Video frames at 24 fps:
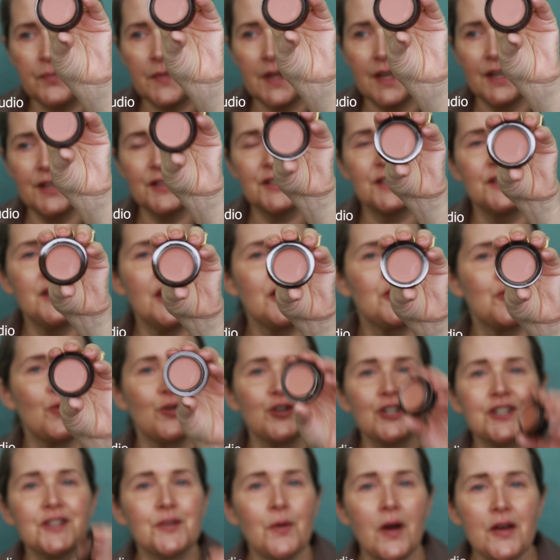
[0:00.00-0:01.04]
Isn't that
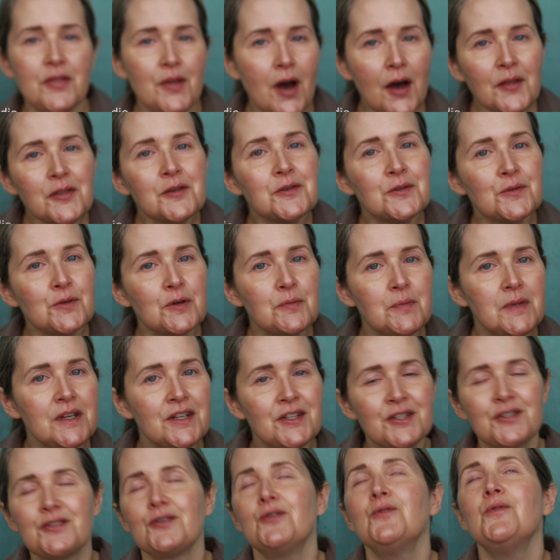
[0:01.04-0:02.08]
gorgeous? So I thought this would be
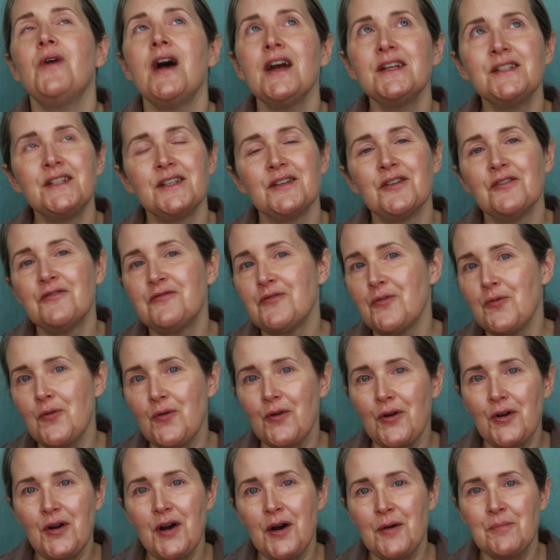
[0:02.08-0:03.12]
so ideal
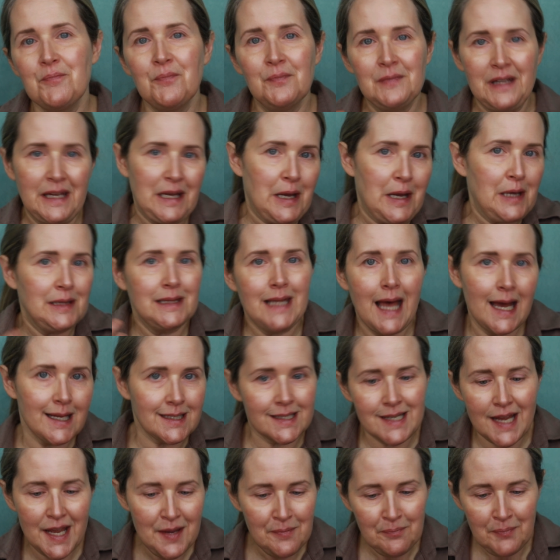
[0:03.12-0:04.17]
for like a
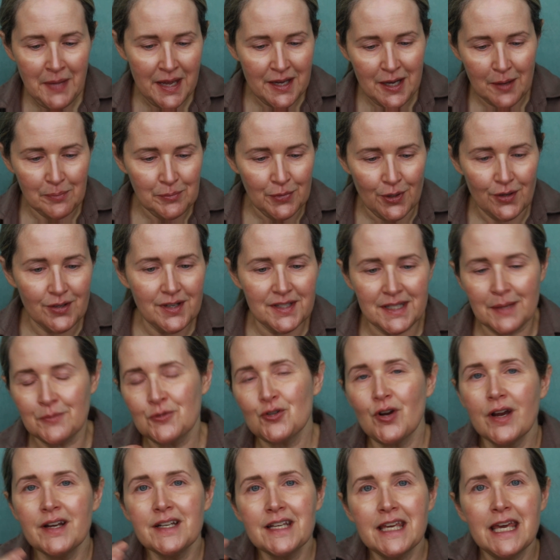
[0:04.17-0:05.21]
latte makeup look, because I'm
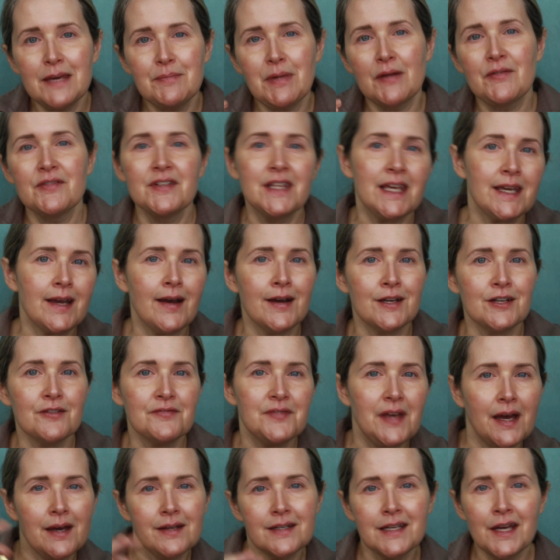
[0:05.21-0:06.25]
trying to keep everything kind of
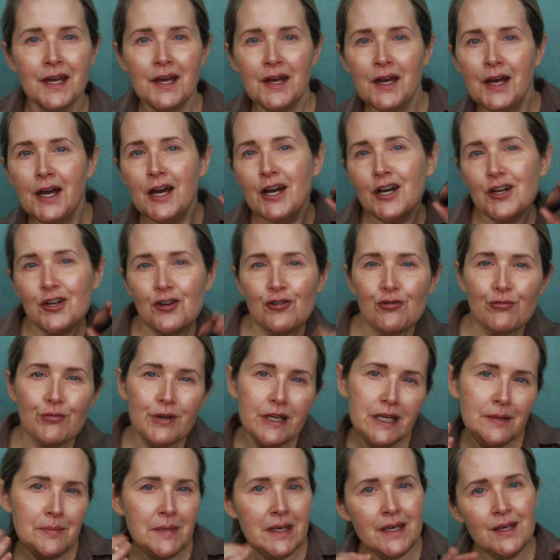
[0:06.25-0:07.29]
that
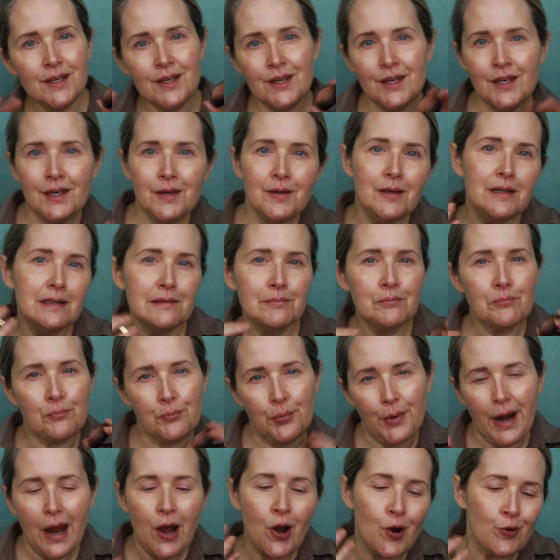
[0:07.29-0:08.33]
creamy
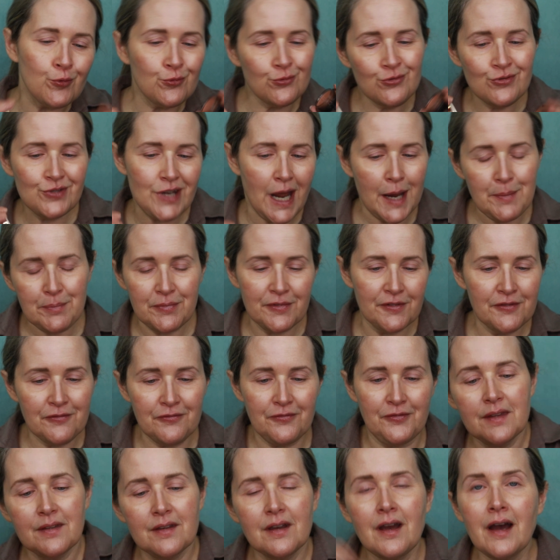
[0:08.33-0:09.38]
brown type
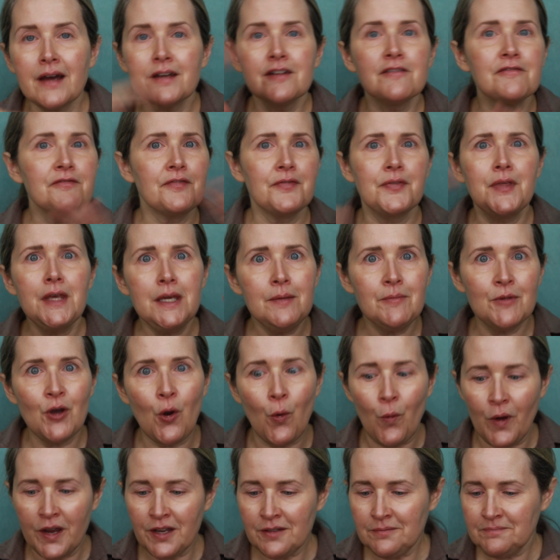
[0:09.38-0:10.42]
of kind of theme
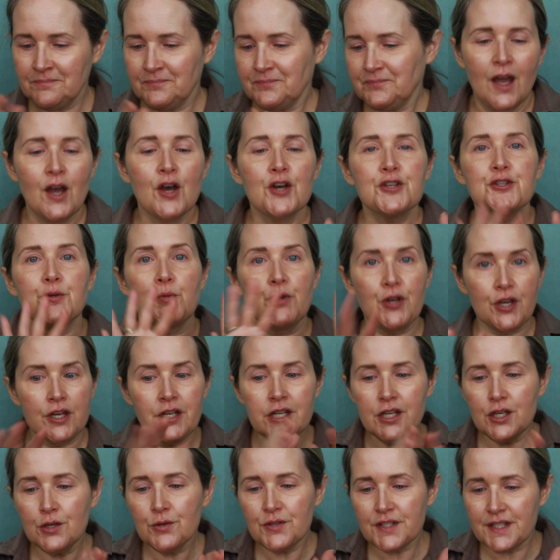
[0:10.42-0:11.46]
going. So we're going to
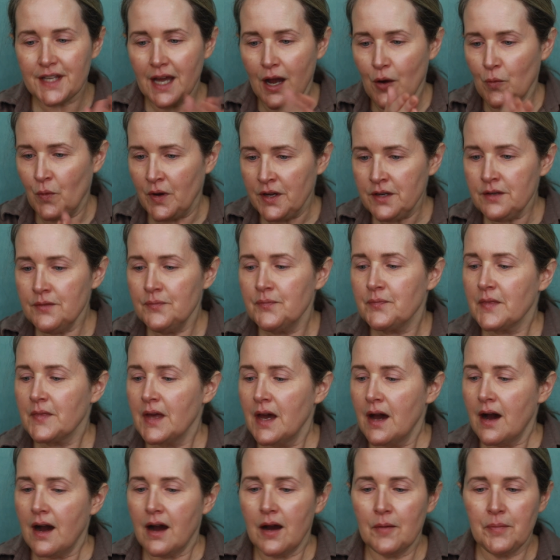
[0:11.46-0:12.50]
use that one,
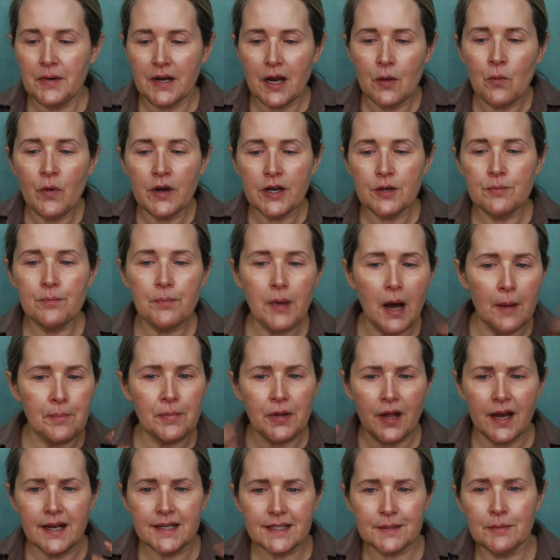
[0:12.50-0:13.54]
but I want to
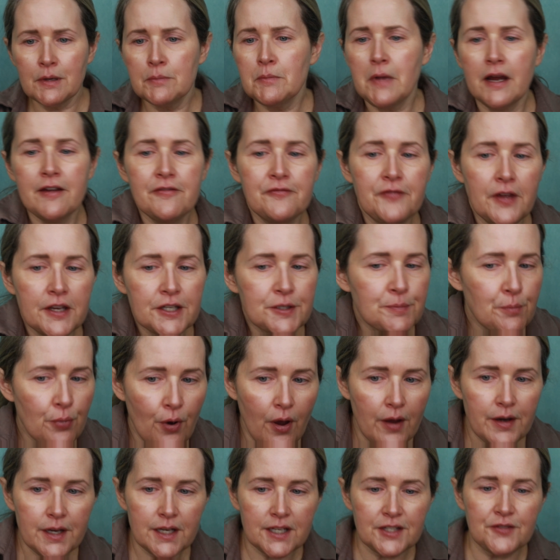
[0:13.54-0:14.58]
apply some of my face
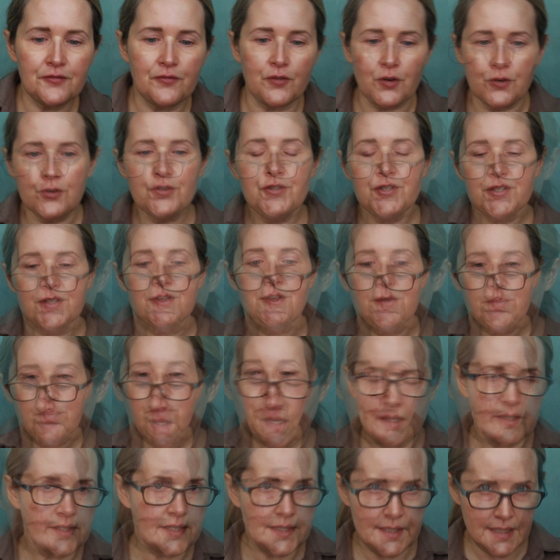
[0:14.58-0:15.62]
products first.
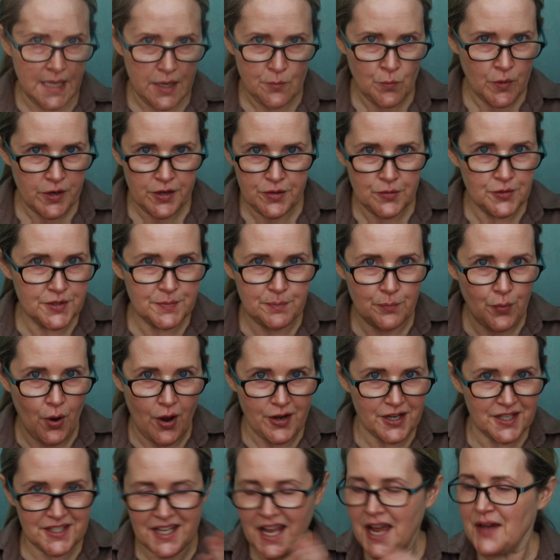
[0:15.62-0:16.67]
This is again one of those
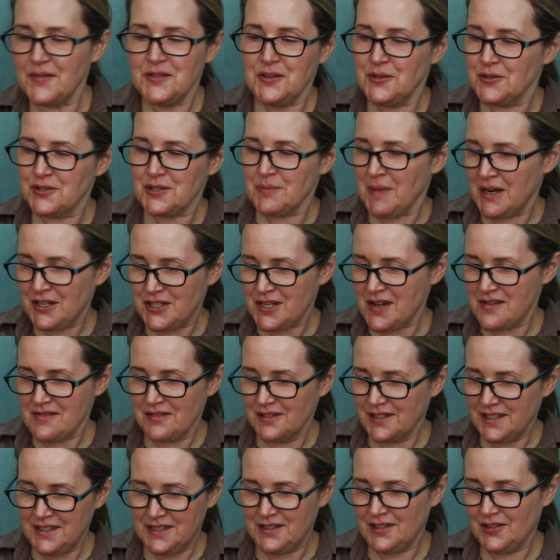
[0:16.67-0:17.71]
products I haven't used on my channel
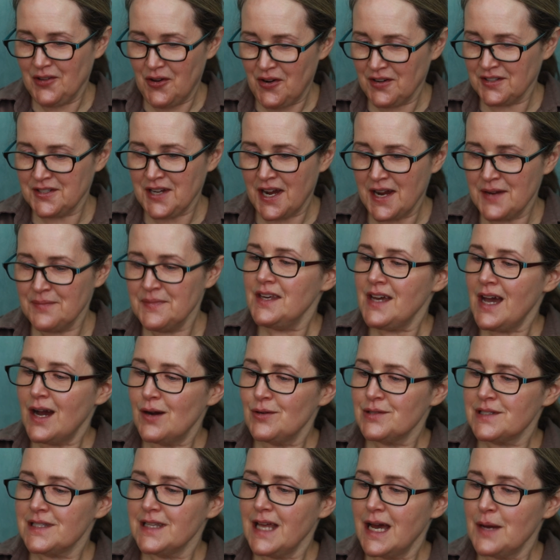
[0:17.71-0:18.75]
in a long time.
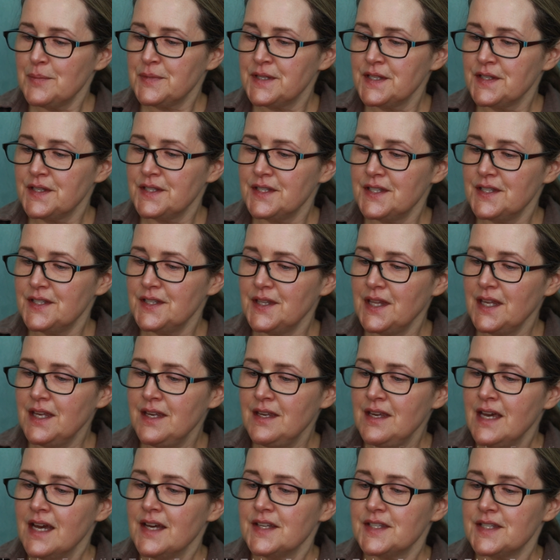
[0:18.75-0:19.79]
Haus Labs. This is the
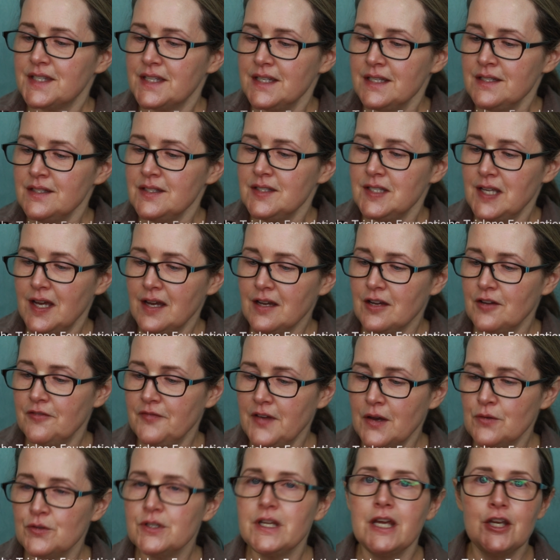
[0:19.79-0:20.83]
Skin Tech
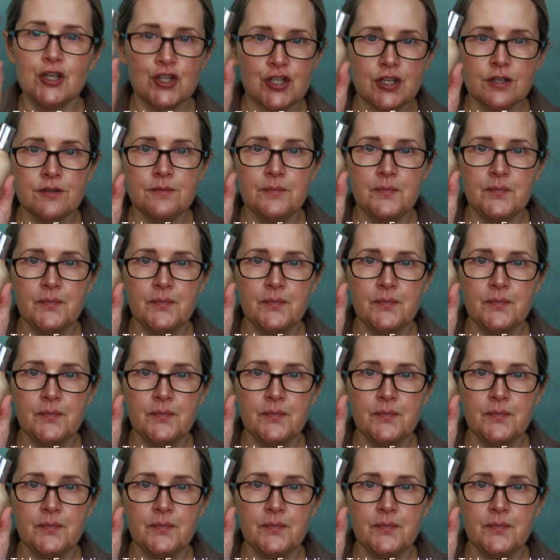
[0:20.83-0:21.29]
Foundation.